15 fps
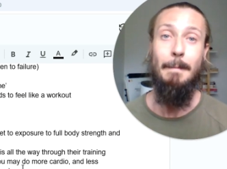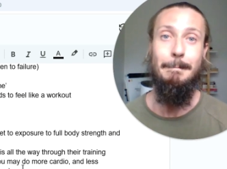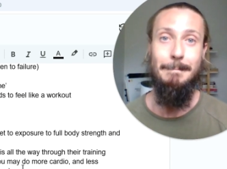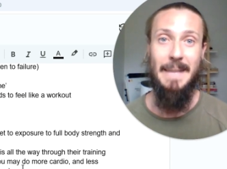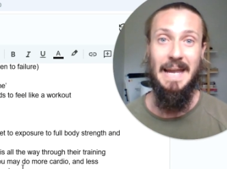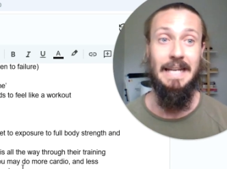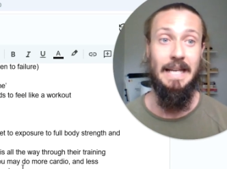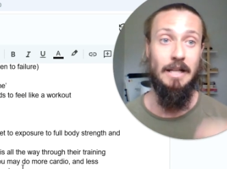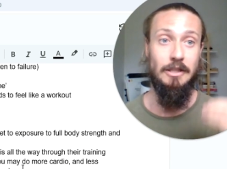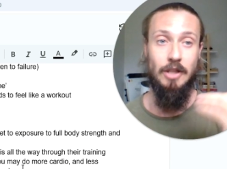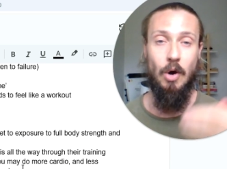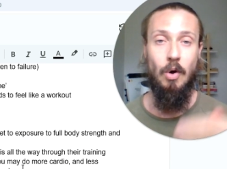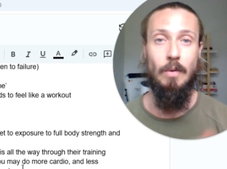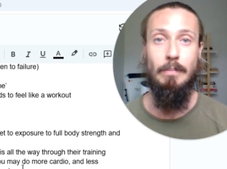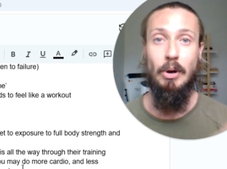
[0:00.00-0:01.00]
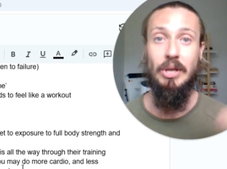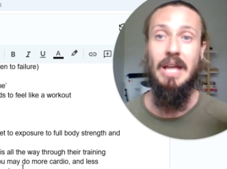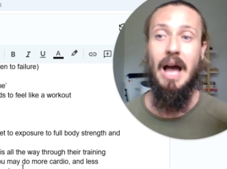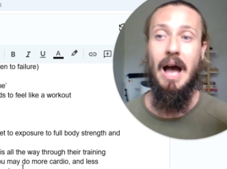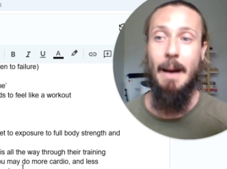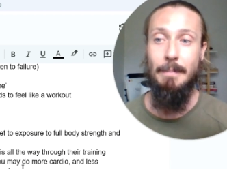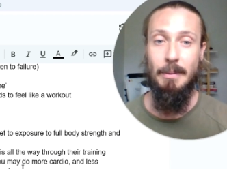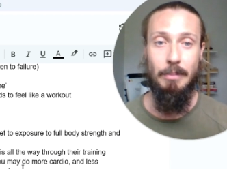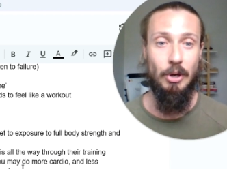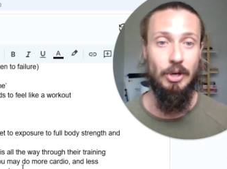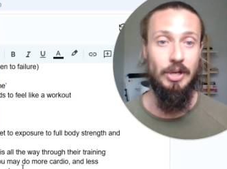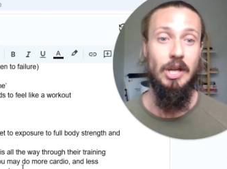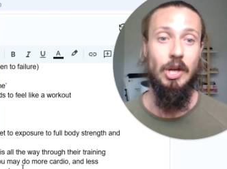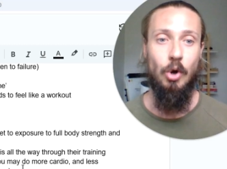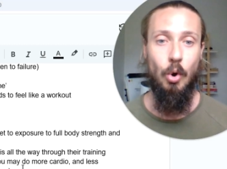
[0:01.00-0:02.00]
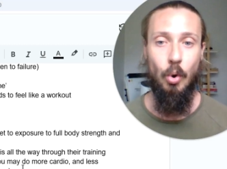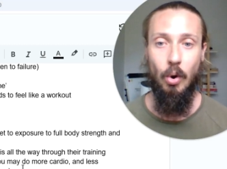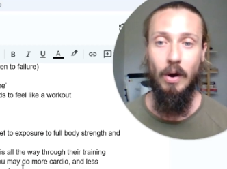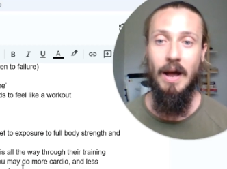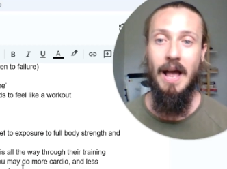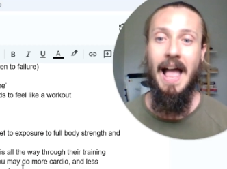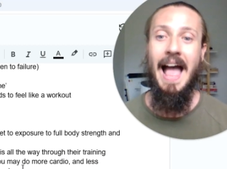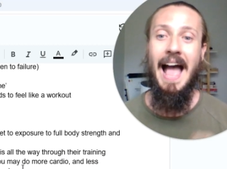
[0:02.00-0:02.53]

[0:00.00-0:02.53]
meaning lower body, upper body, core,